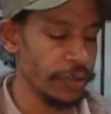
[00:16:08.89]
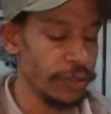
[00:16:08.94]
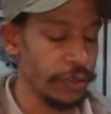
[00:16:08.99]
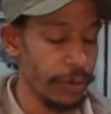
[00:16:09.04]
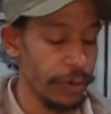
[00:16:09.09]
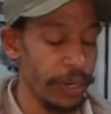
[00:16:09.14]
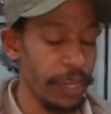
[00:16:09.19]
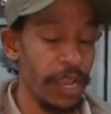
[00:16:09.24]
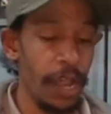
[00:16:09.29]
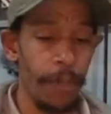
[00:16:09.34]

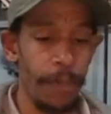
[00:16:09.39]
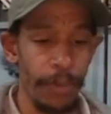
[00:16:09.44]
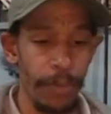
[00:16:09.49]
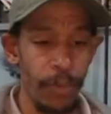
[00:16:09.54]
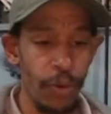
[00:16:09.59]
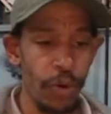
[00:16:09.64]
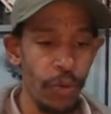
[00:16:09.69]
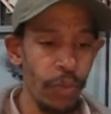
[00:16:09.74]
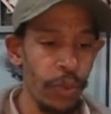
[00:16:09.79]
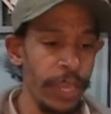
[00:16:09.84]
So in a couple
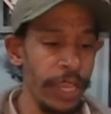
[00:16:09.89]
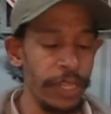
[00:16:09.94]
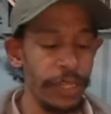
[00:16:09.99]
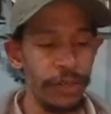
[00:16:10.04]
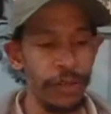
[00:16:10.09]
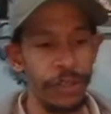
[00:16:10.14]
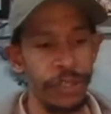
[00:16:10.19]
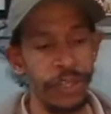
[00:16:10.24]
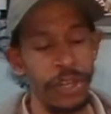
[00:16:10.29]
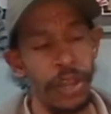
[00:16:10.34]
more
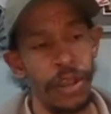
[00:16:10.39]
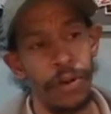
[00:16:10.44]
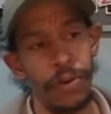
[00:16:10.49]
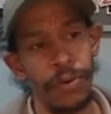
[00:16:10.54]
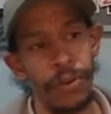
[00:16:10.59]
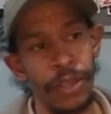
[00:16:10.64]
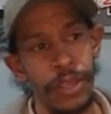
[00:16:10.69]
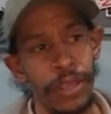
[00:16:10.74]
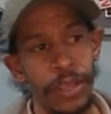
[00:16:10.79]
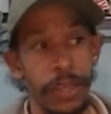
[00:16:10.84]
weeks or
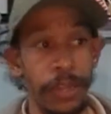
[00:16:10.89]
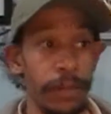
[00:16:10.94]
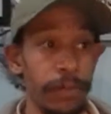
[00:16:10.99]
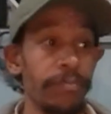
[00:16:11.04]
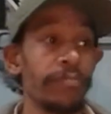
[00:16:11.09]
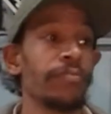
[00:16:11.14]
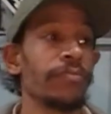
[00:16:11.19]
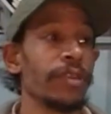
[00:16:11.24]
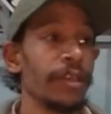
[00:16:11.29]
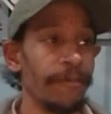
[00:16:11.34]
so, and
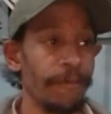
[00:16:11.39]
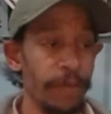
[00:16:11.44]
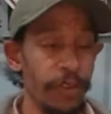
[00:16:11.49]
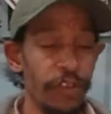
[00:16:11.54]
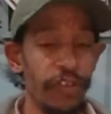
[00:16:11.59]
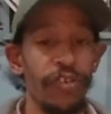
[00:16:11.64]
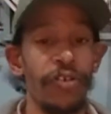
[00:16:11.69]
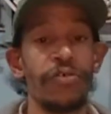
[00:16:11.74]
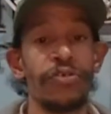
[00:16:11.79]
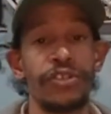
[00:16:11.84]
if the
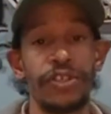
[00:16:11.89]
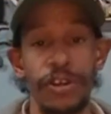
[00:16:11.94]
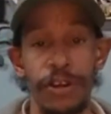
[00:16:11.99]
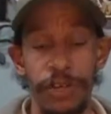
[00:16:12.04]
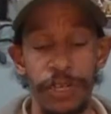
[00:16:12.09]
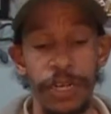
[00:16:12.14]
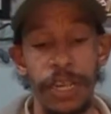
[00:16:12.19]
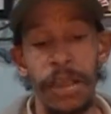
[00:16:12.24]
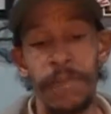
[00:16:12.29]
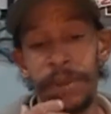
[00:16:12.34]
snows
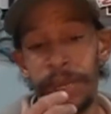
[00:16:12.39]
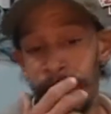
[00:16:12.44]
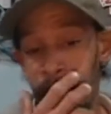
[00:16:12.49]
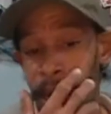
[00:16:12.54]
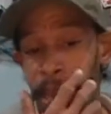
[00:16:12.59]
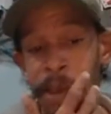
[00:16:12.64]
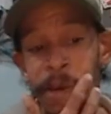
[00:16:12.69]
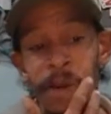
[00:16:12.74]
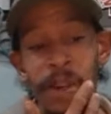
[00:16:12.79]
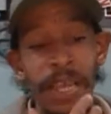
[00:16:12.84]
start coming
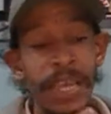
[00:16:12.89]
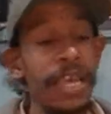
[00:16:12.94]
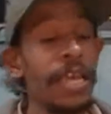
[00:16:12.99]
down,